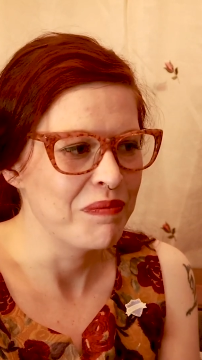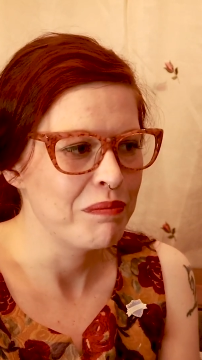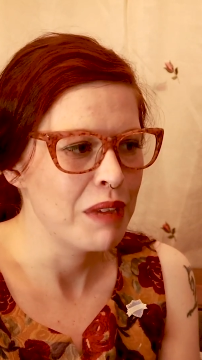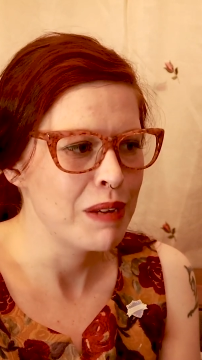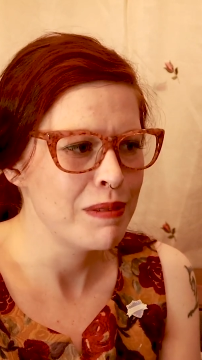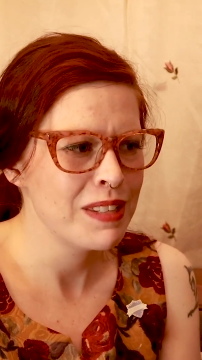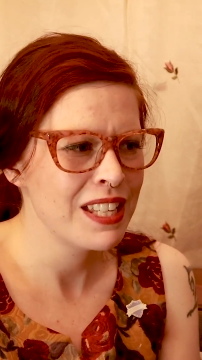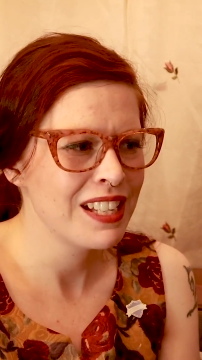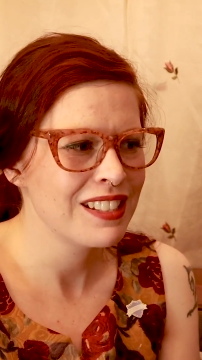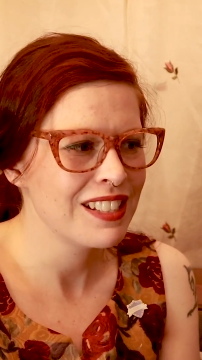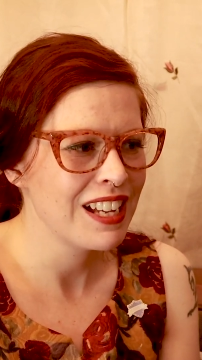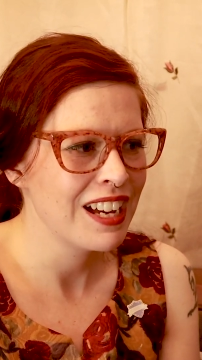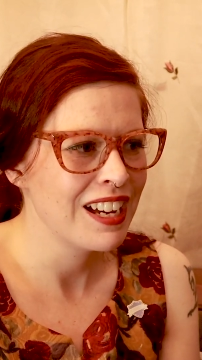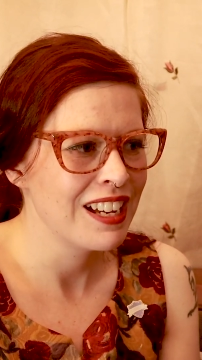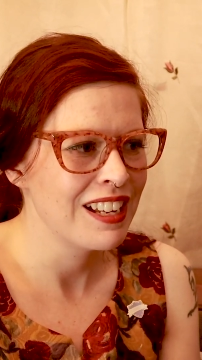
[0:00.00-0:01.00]
Maybe that's
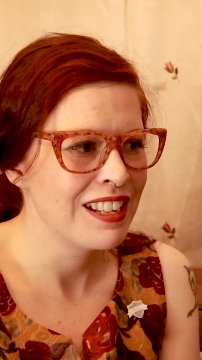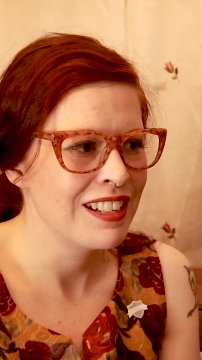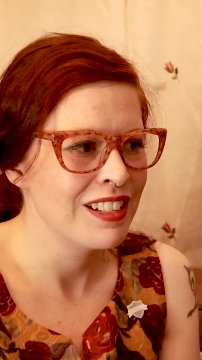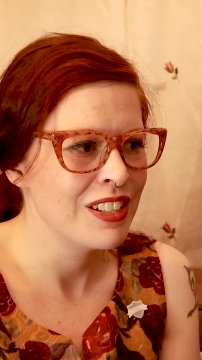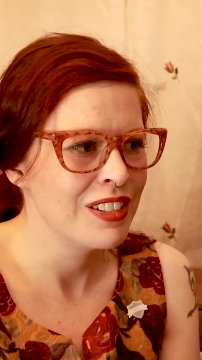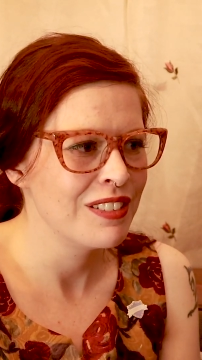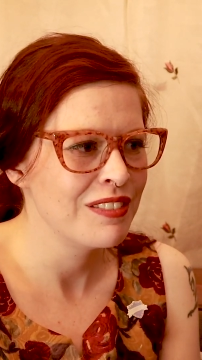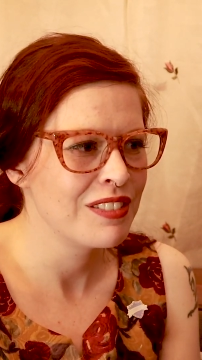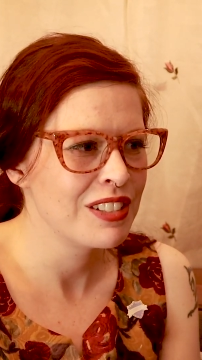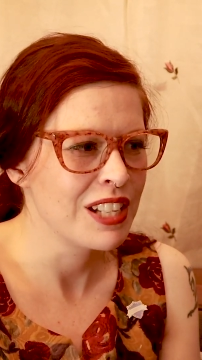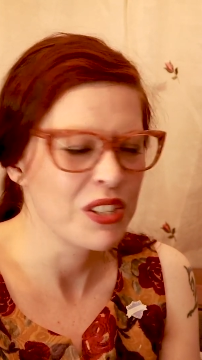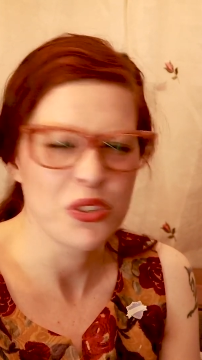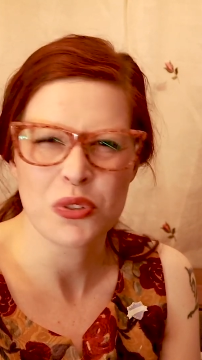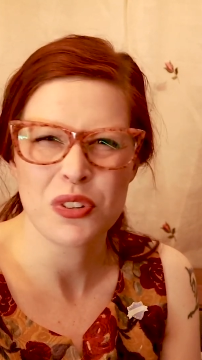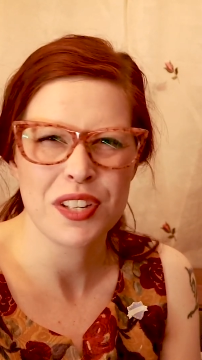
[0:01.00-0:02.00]
a
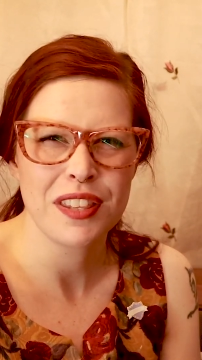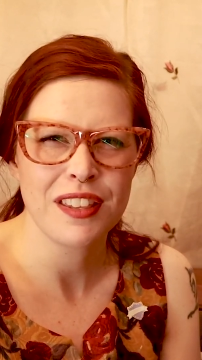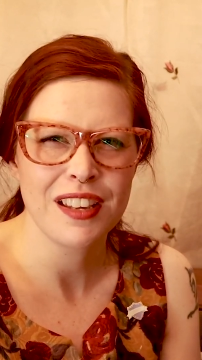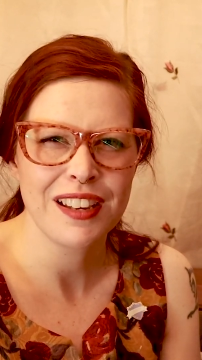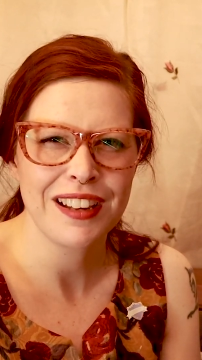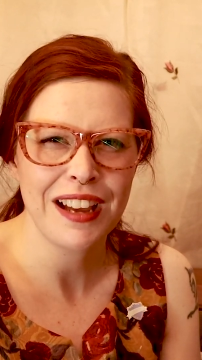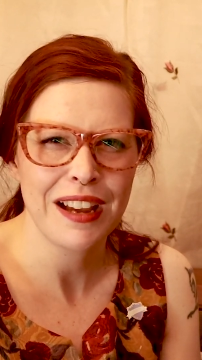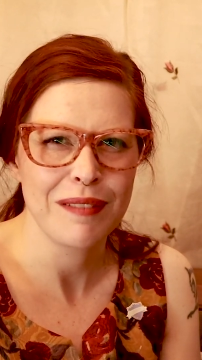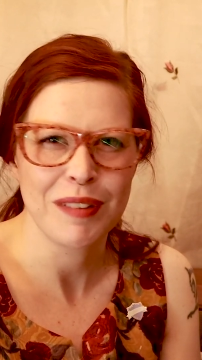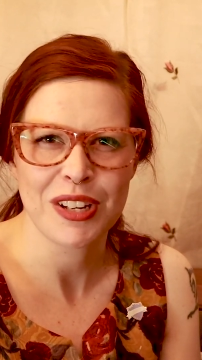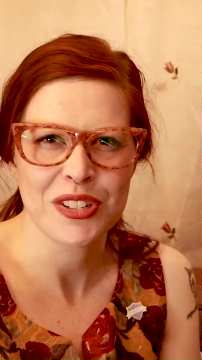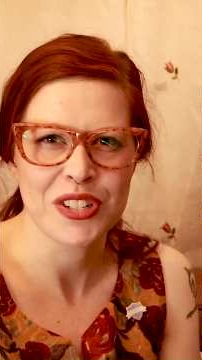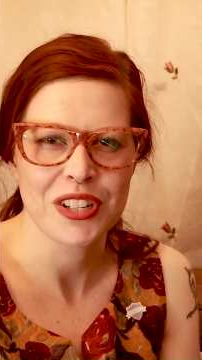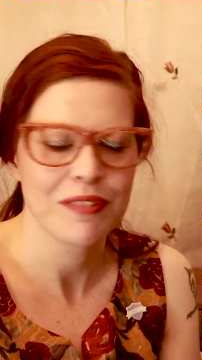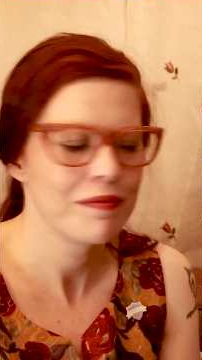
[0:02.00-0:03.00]
sensory thing. I'm
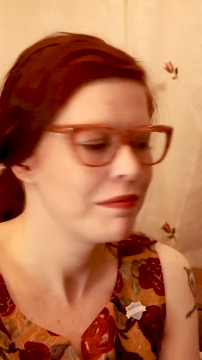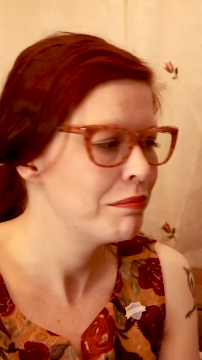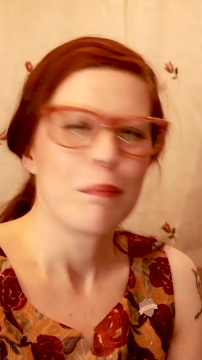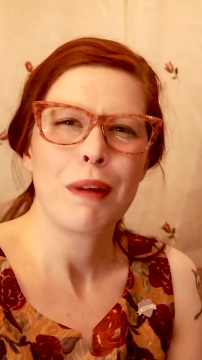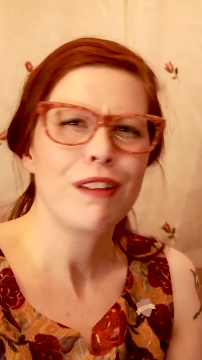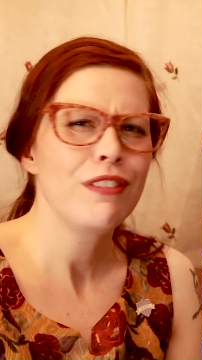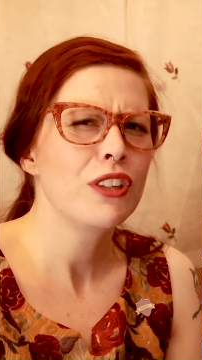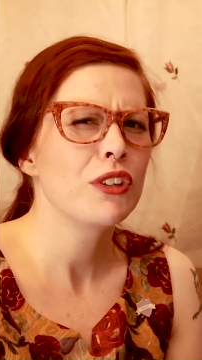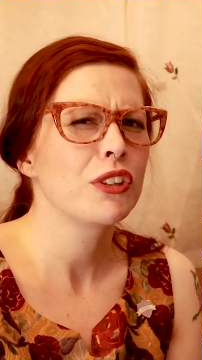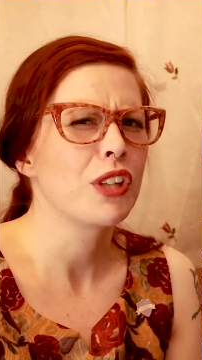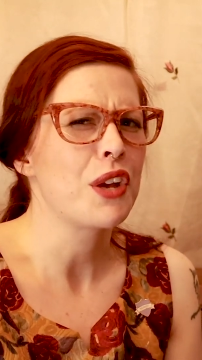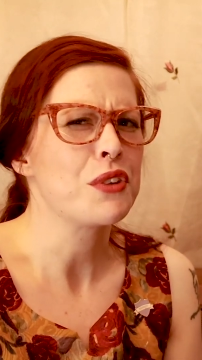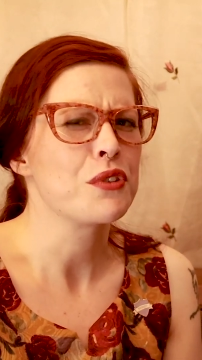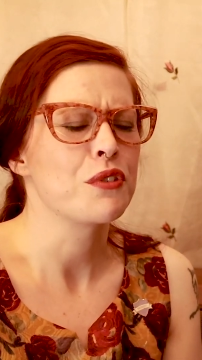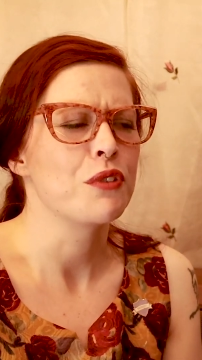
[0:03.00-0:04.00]
not sure. My feet are
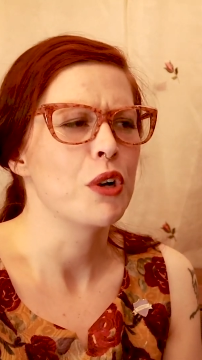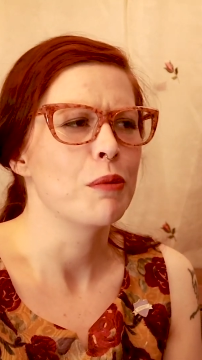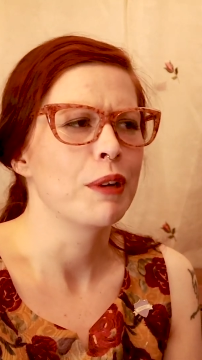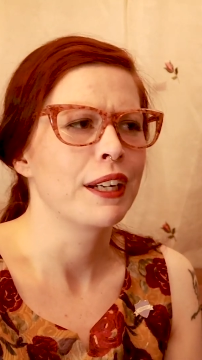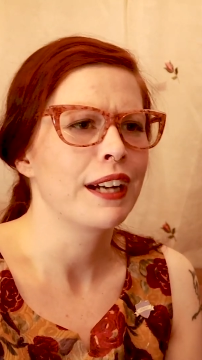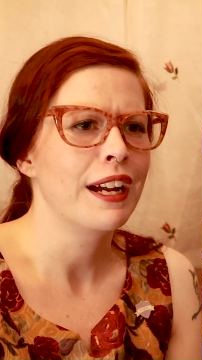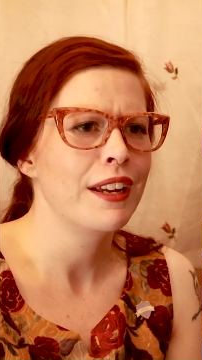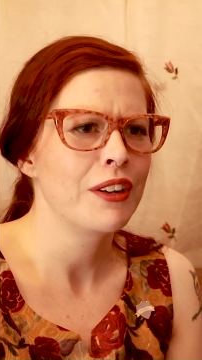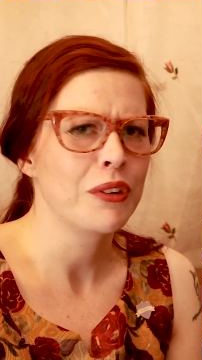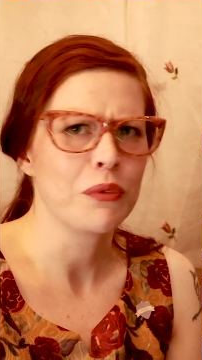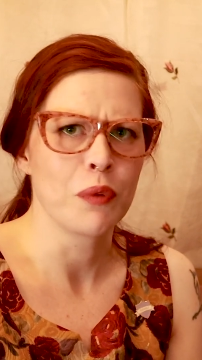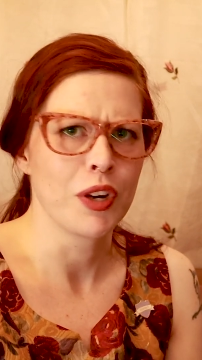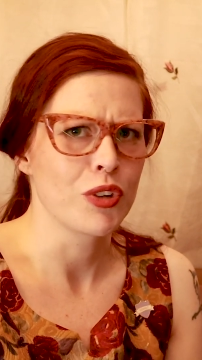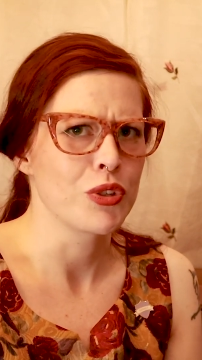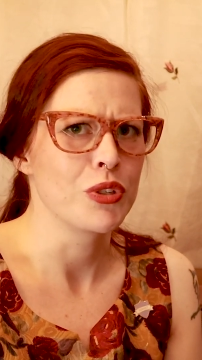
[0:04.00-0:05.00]
claustrophobic. I don't
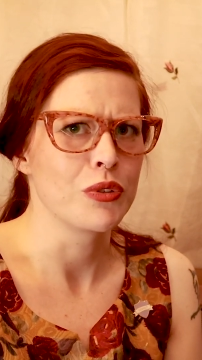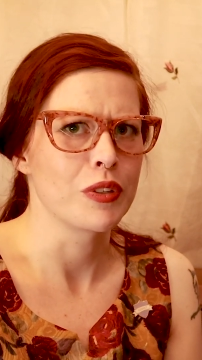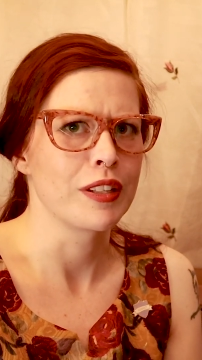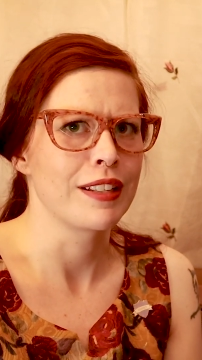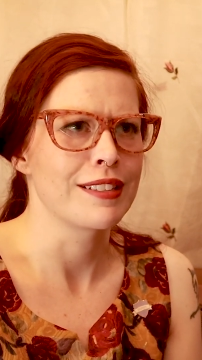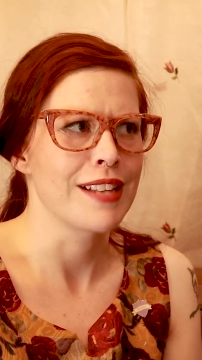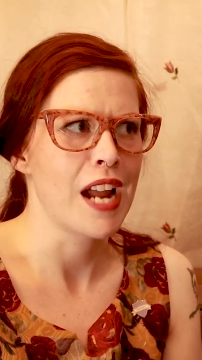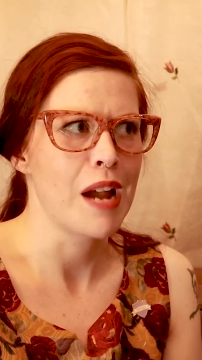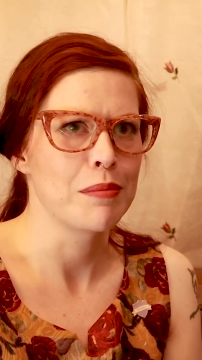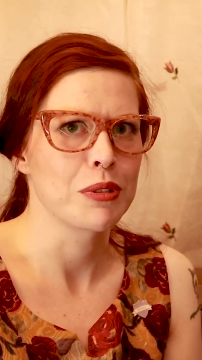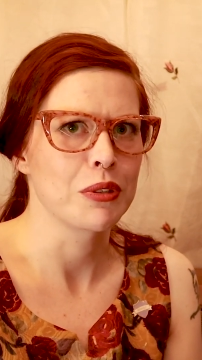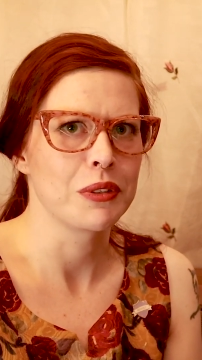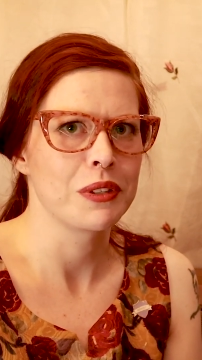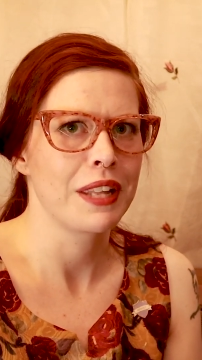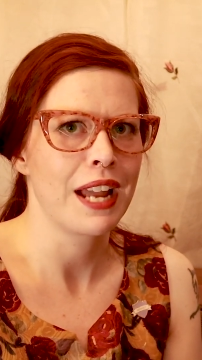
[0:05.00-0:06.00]
wear shoes unless I
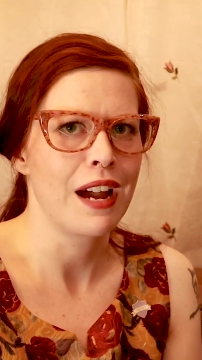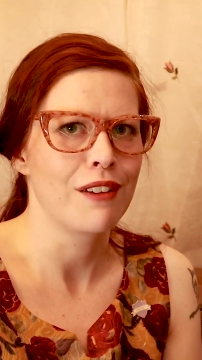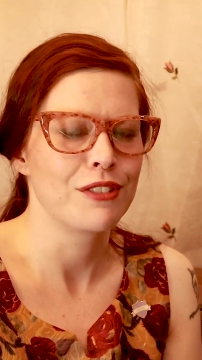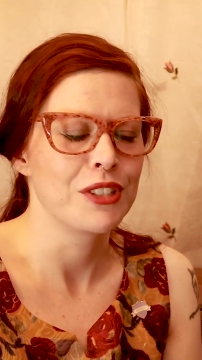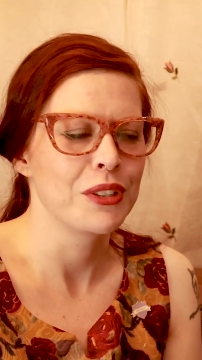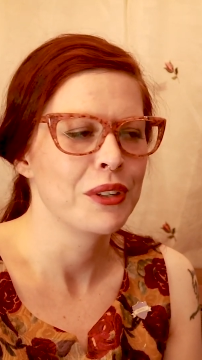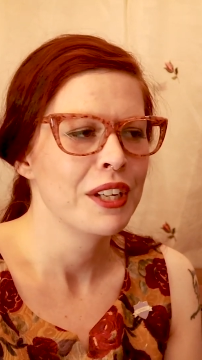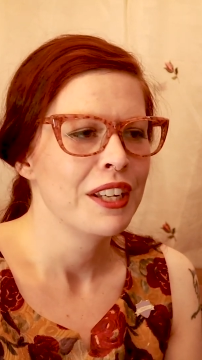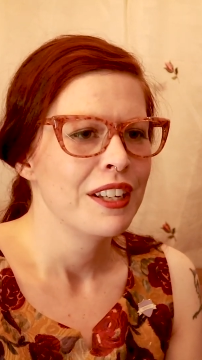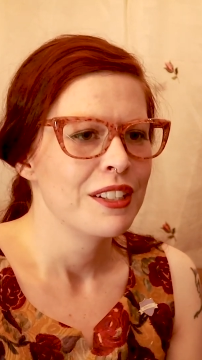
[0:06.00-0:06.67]
absolutely have to.